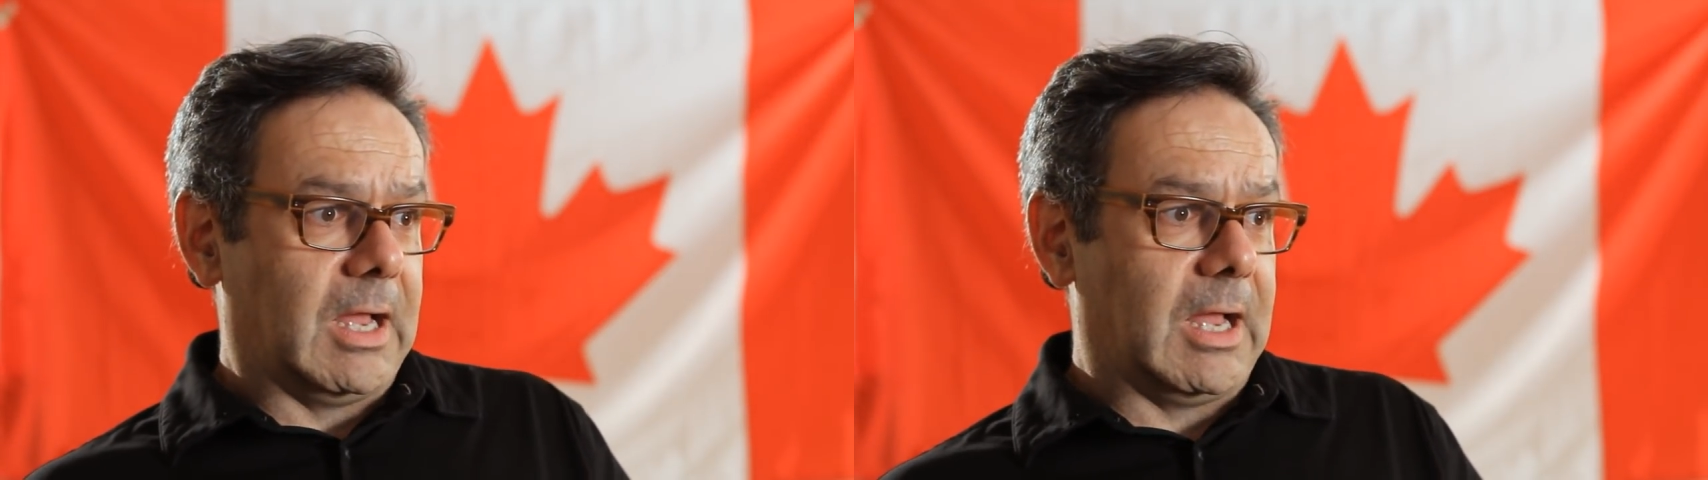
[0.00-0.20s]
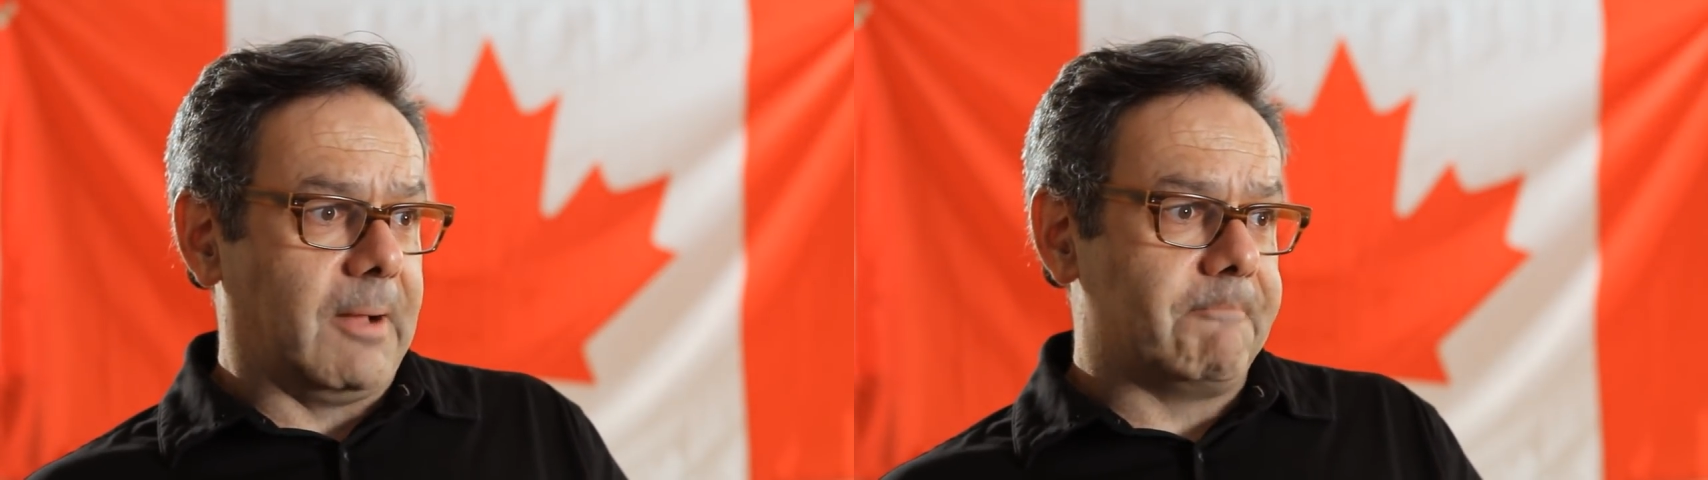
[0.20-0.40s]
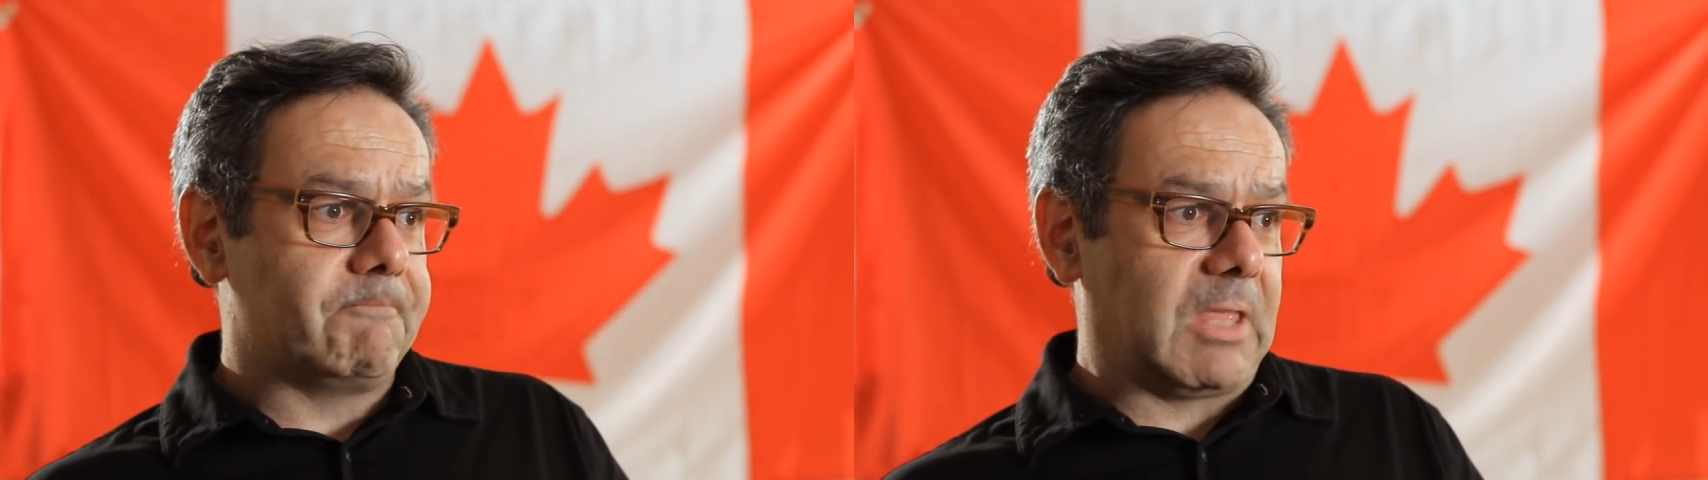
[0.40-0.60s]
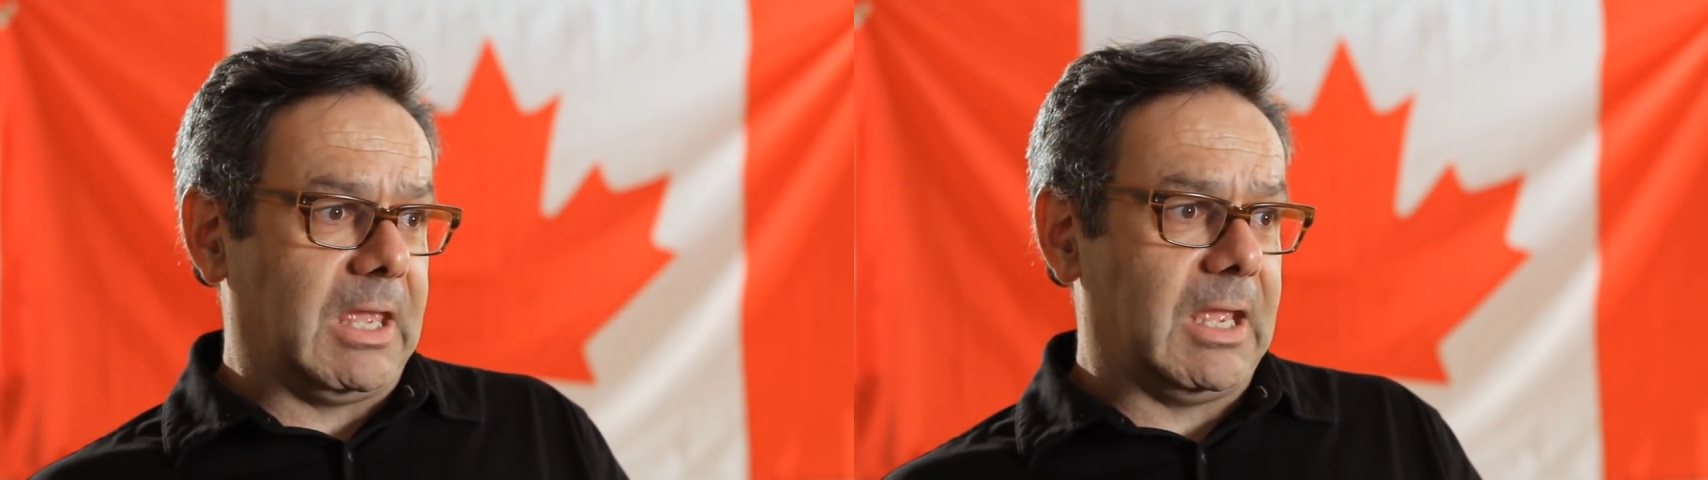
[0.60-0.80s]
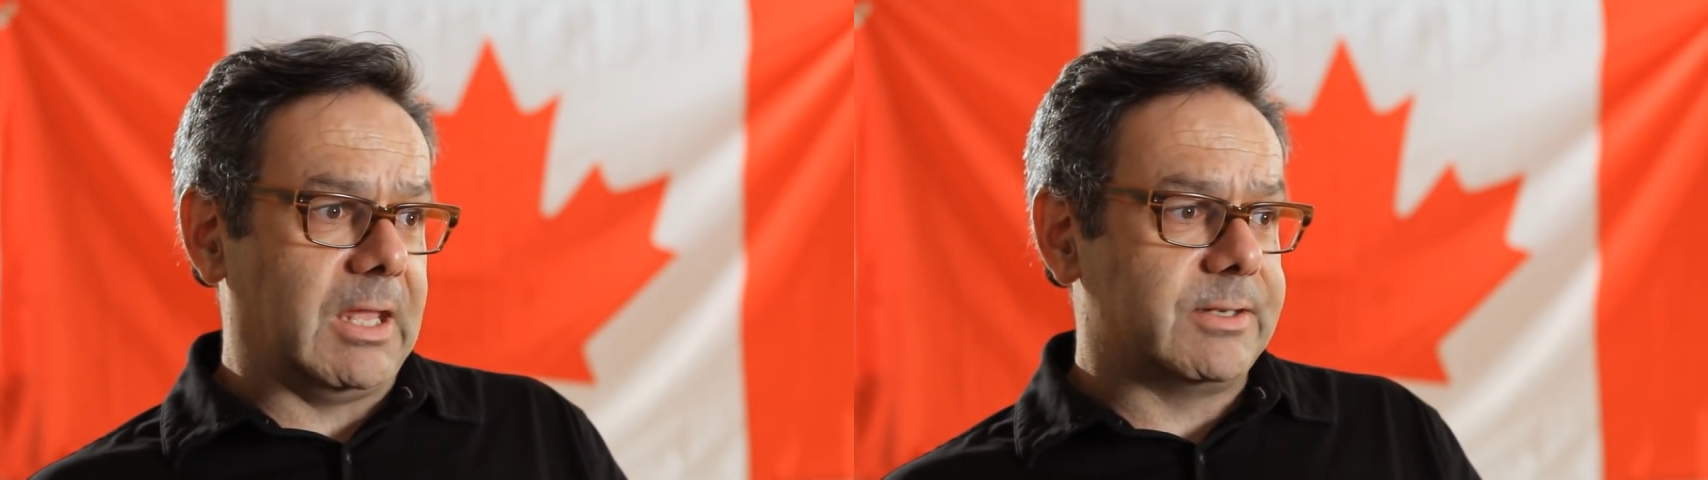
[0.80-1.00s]

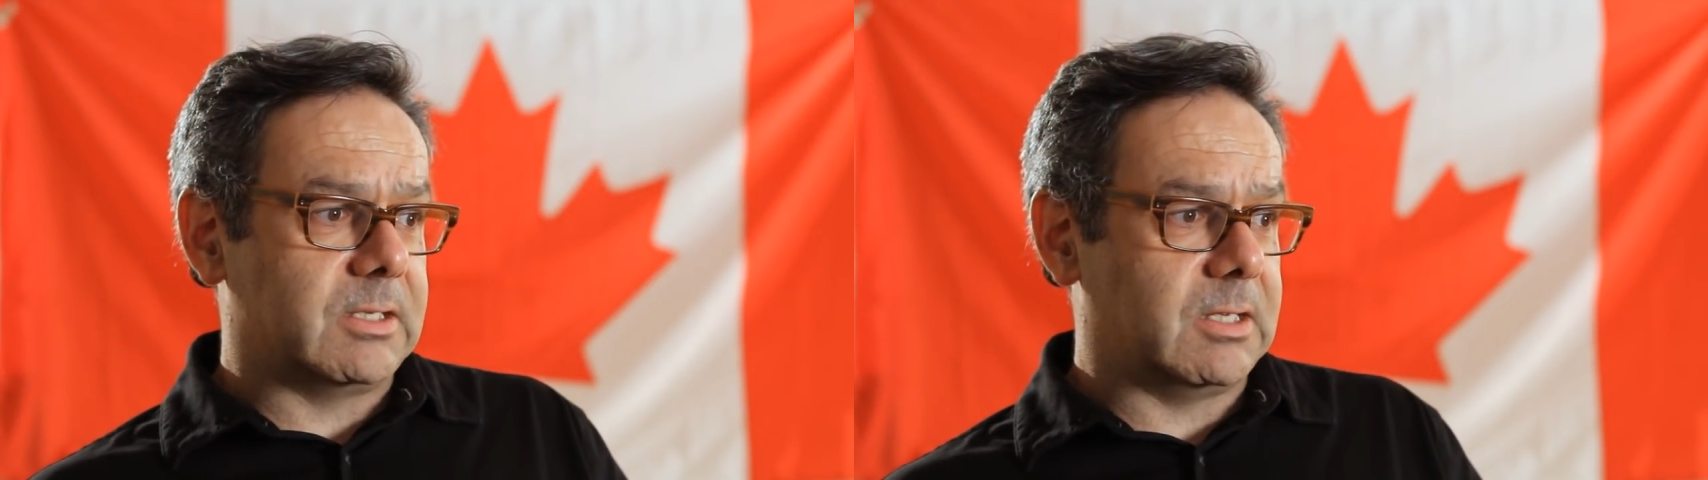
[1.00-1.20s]
and